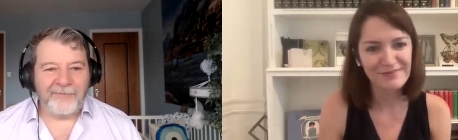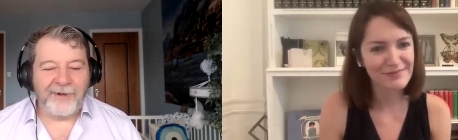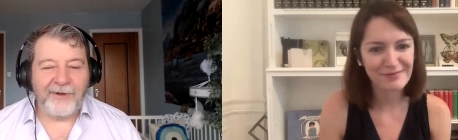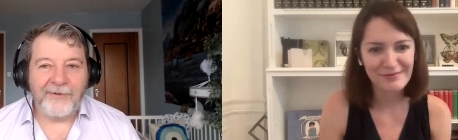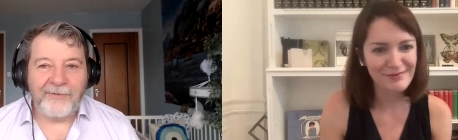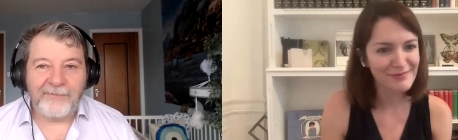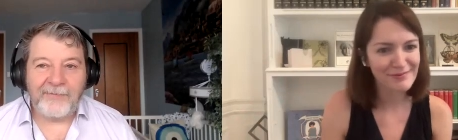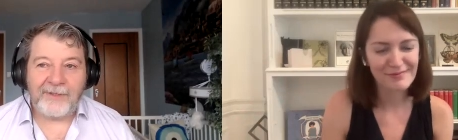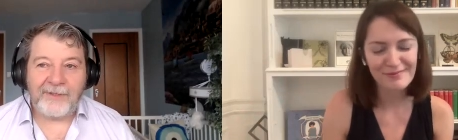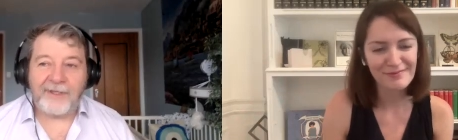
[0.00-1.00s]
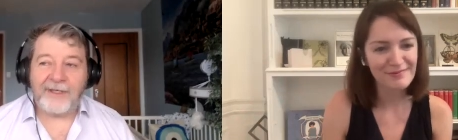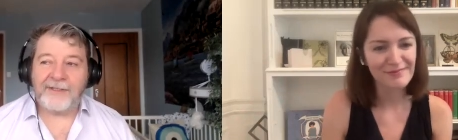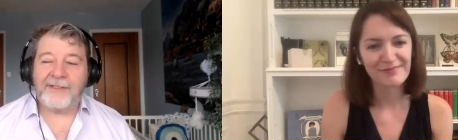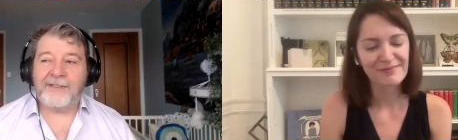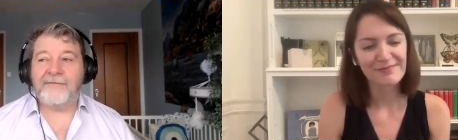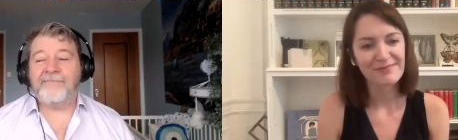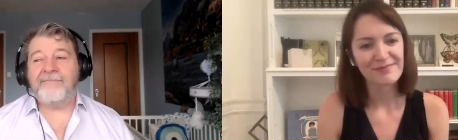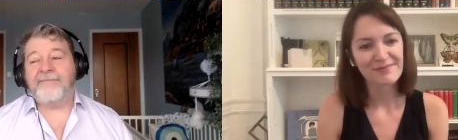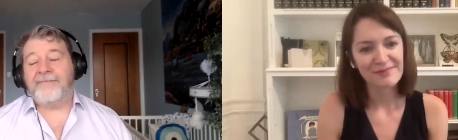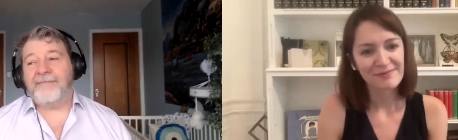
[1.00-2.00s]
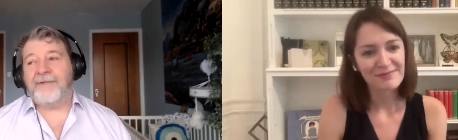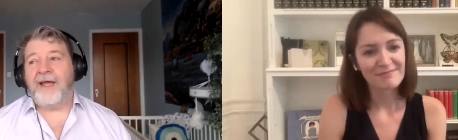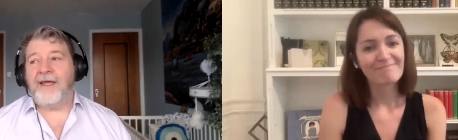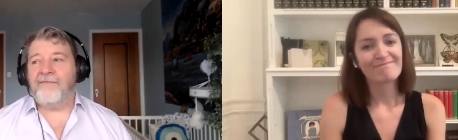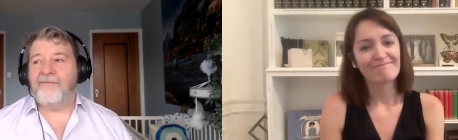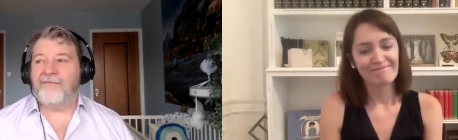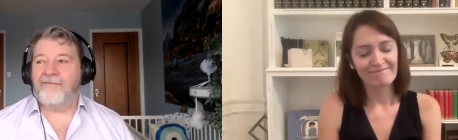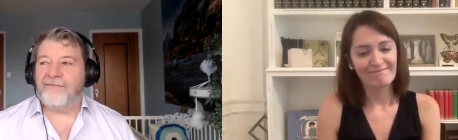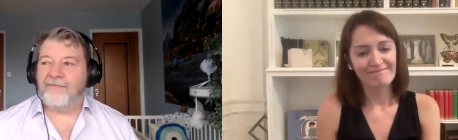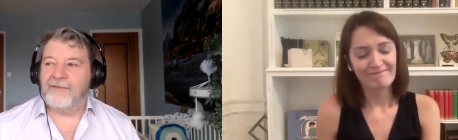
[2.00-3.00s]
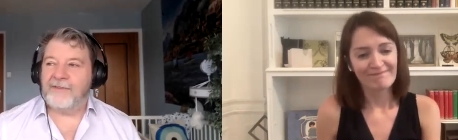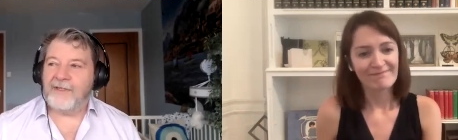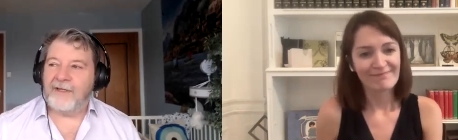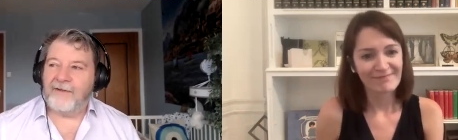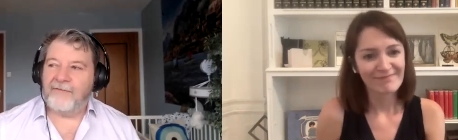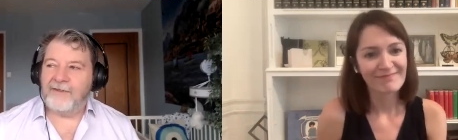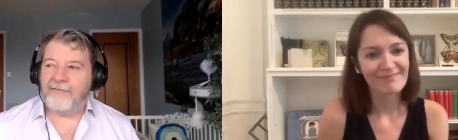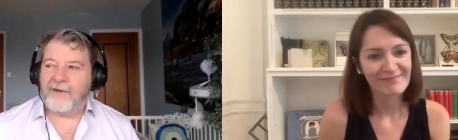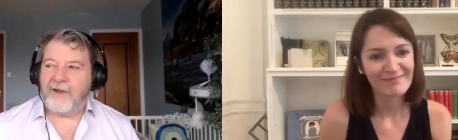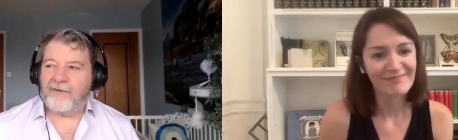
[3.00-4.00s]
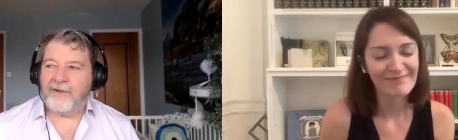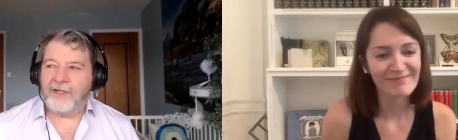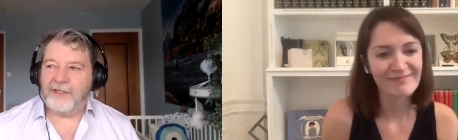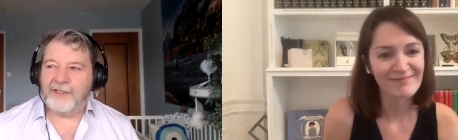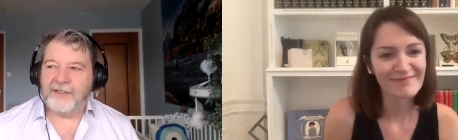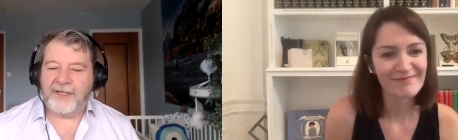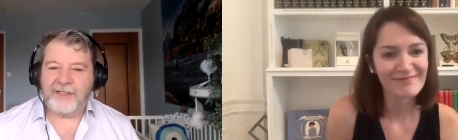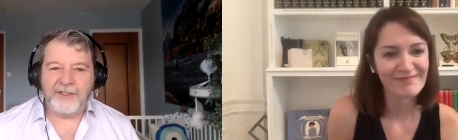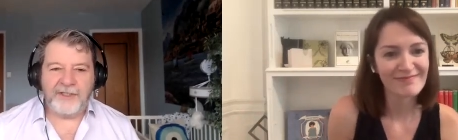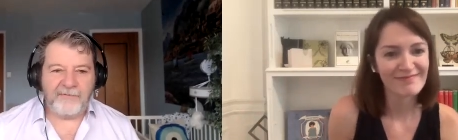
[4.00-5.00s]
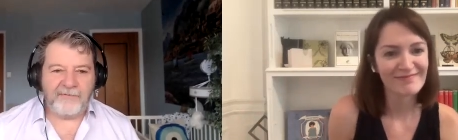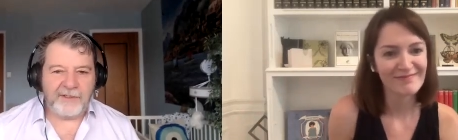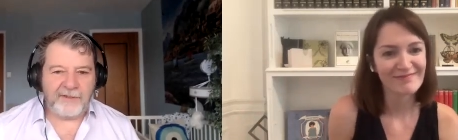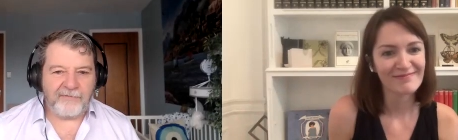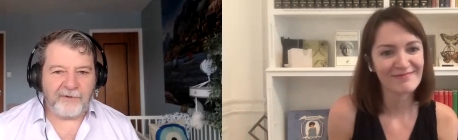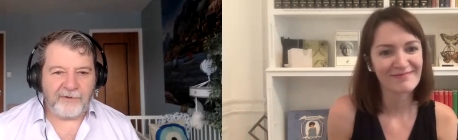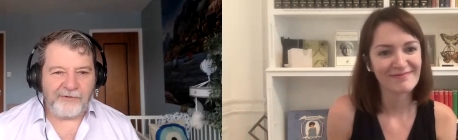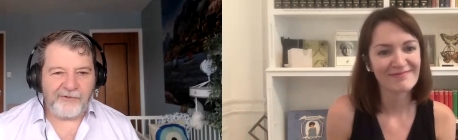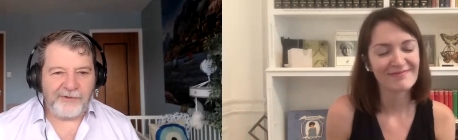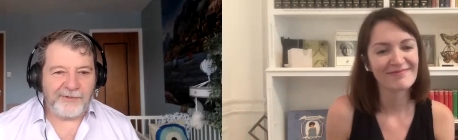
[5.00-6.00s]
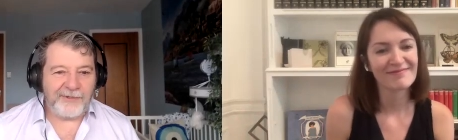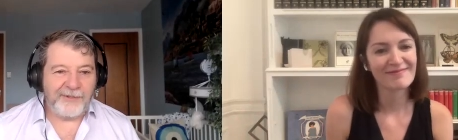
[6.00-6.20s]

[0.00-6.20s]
Speaker 1: well, that's I have I have different I have a collection of kitchen knives in different countries